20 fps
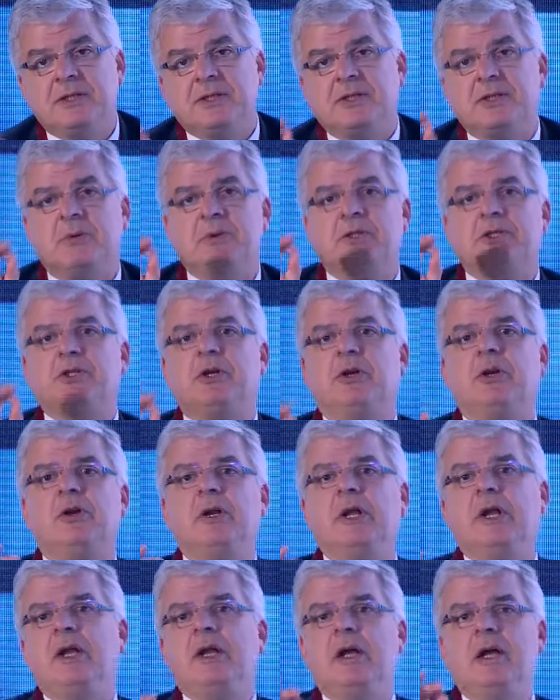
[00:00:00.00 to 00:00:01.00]
So it's not
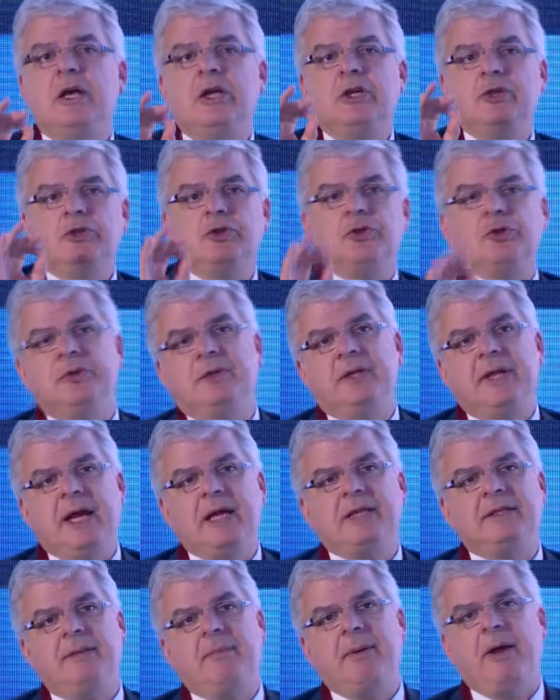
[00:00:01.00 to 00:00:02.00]
only to do the
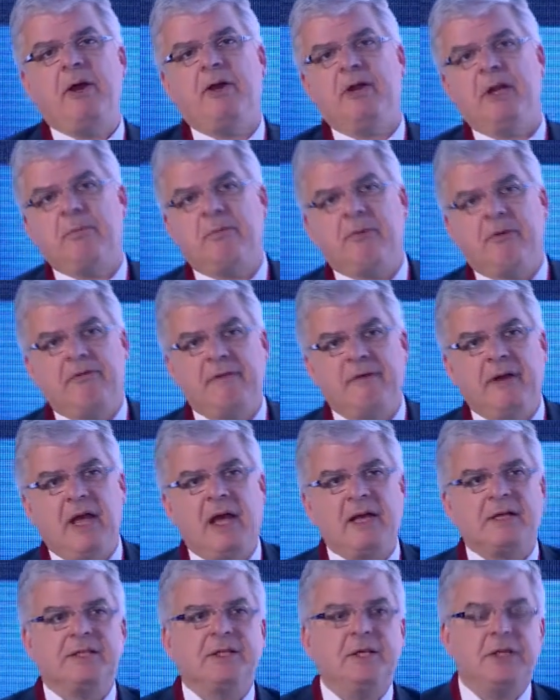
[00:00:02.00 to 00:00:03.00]
antibiotic
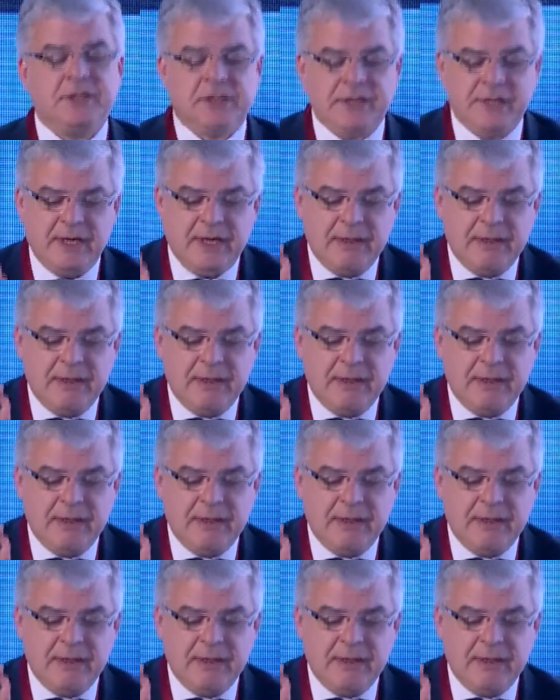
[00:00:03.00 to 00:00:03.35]
prophylaxis,